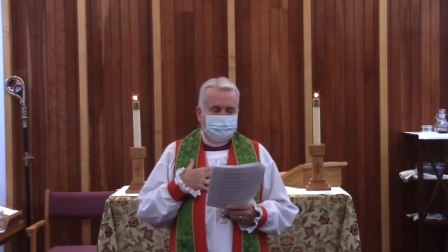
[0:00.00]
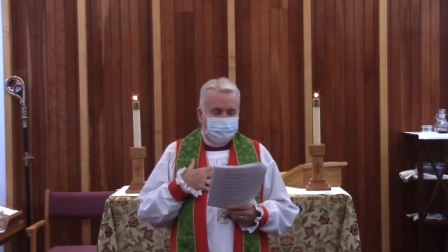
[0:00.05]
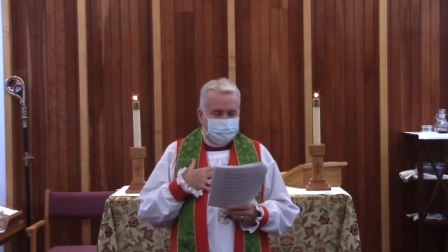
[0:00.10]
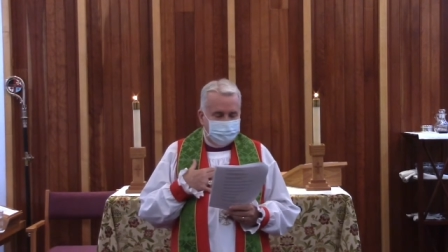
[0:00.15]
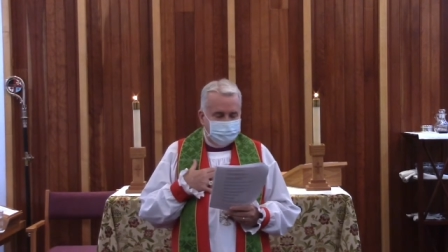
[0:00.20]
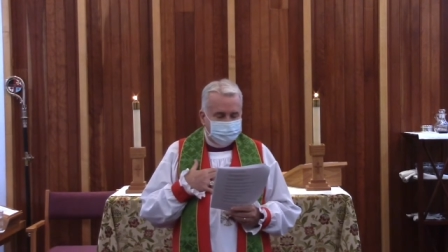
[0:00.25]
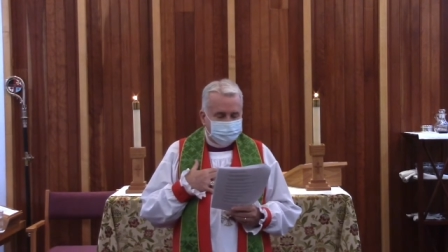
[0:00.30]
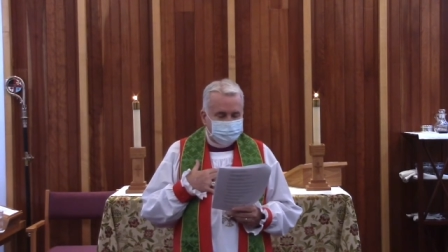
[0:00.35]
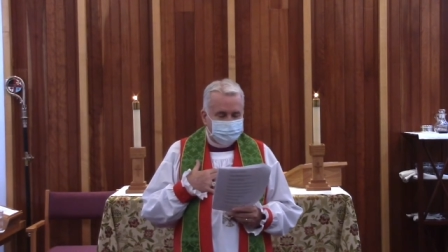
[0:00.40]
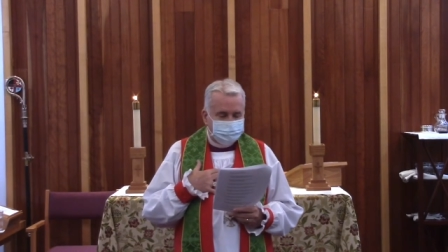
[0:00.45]

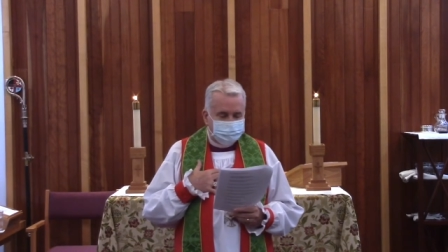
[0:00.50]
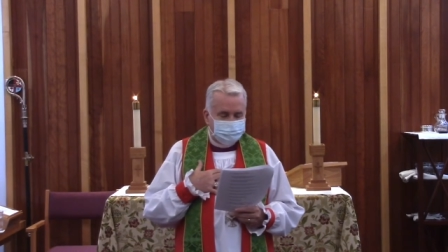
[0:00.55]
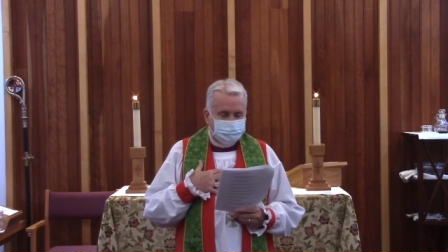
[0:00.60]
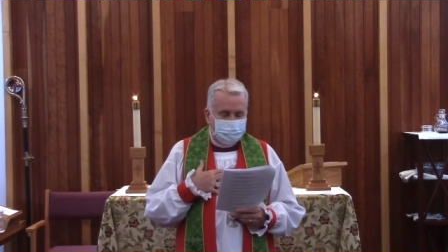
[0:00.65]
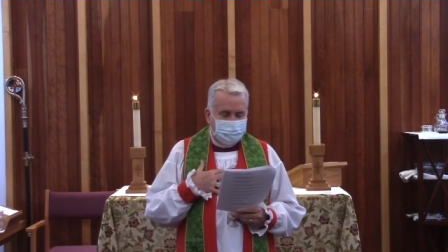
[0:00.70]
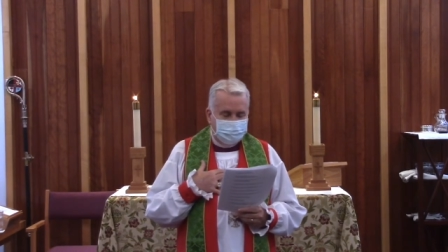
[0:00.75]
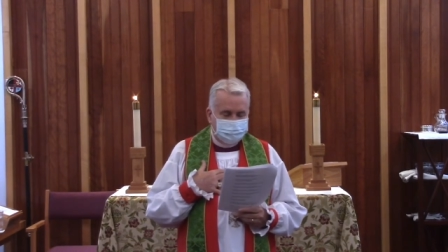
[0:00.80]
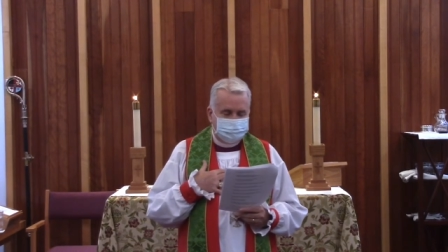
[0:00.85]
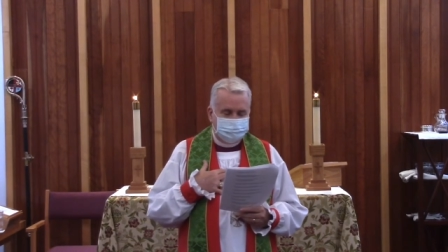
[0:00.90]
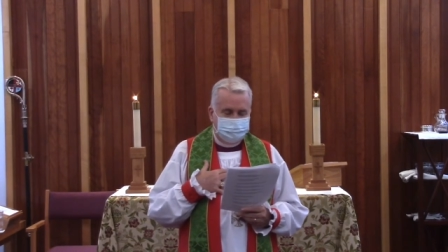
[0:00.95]
this is
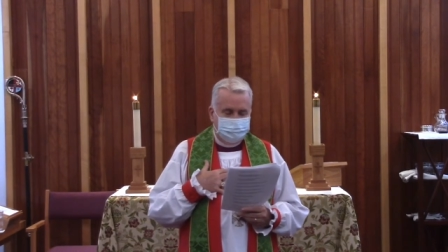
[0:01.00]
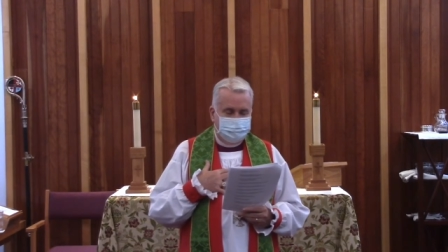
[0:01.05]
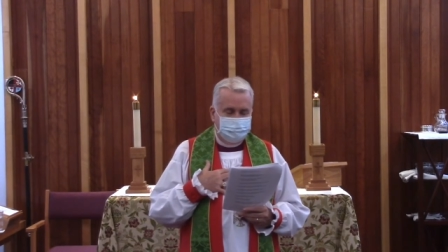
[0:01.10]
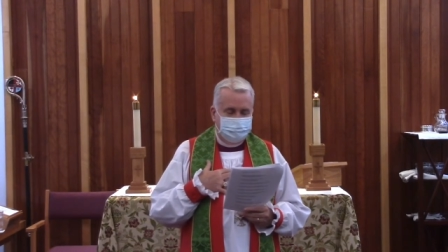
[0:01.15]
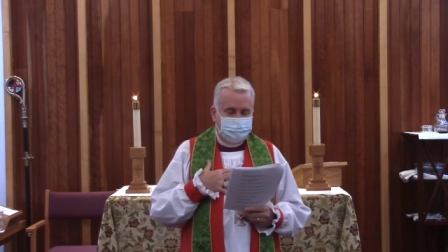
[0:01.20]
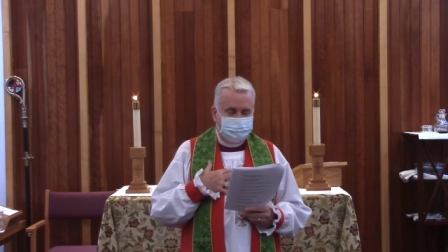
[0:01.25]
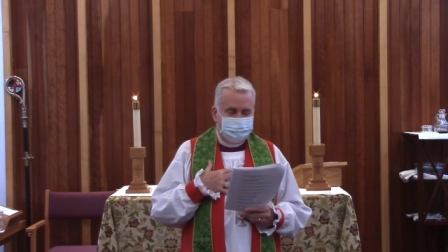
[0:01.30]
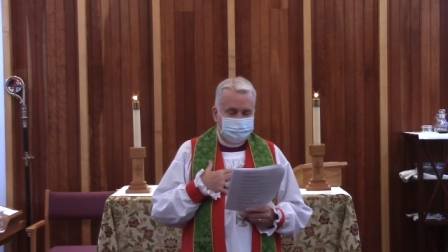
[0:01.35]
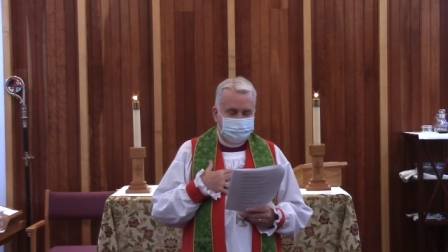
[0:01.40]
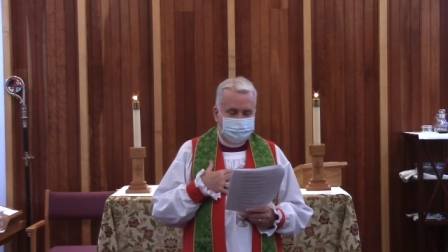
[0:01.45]

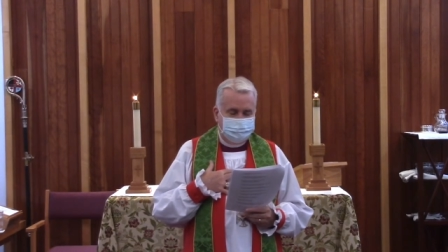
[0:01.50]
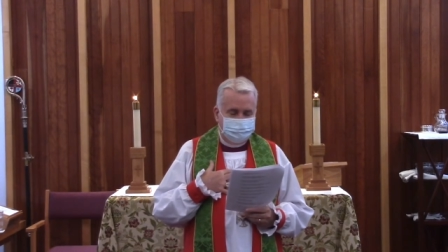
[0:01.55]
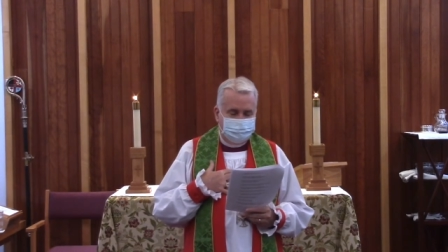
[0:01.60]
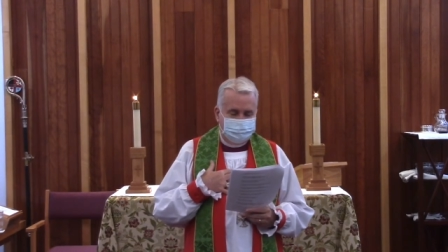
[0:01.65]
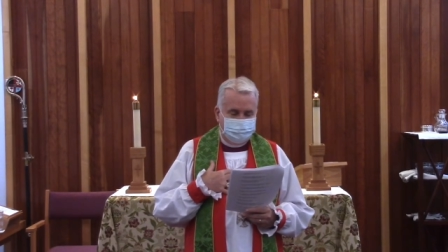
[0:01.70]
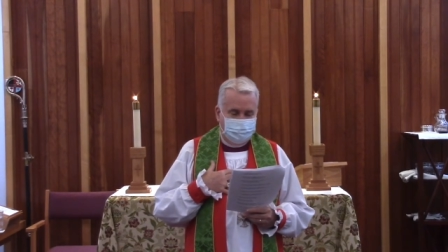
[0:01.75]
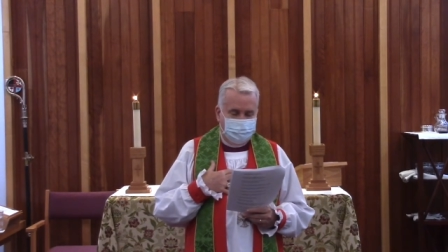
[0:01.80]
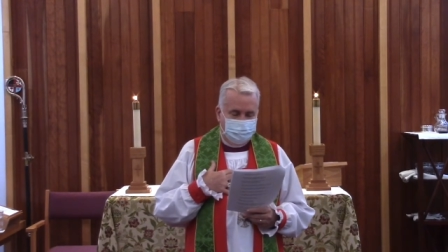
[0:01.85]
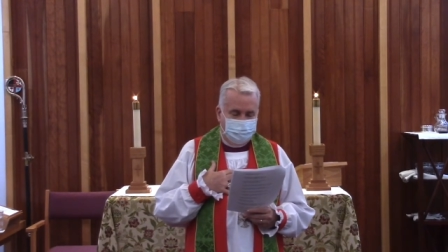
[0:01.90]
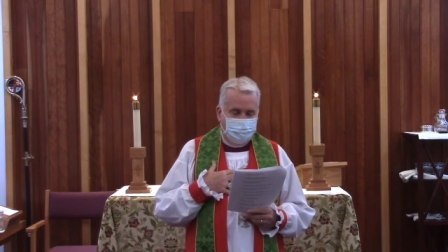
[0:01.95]
translated
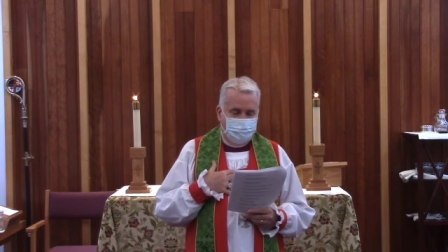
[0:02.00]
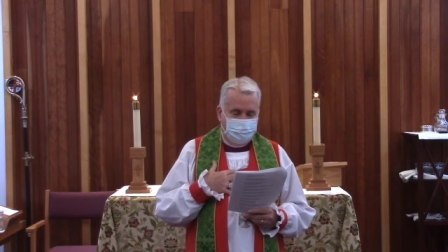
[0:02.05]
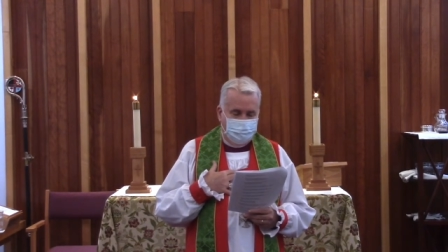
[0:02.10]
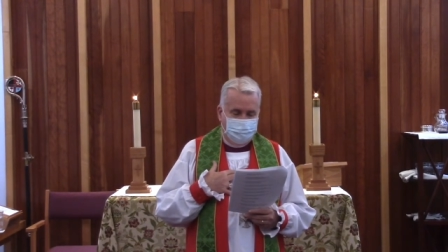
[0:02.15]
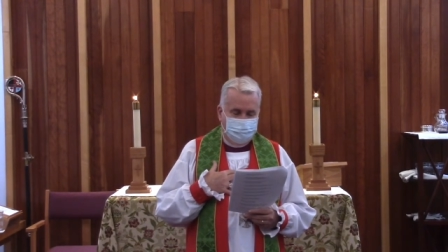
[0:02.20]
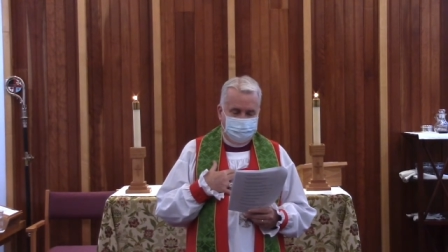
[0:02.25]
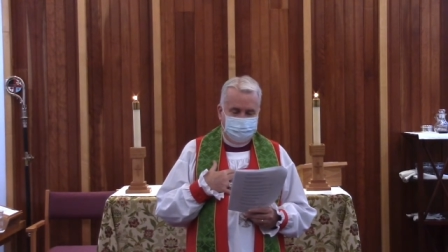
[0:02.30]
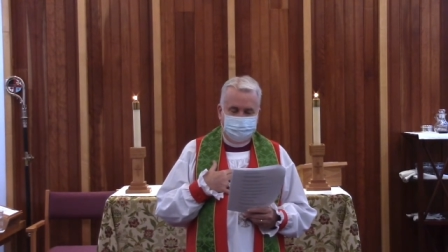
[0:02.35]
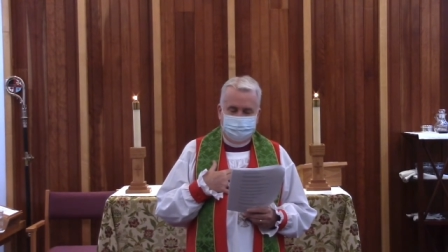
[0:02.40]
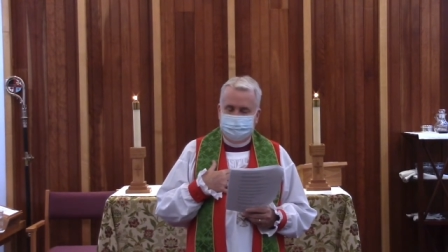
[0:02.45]
take
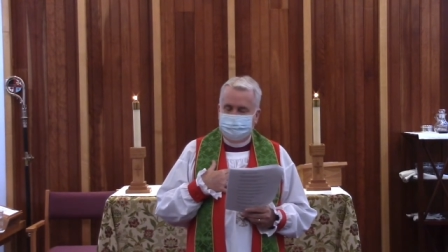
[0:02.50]
heart.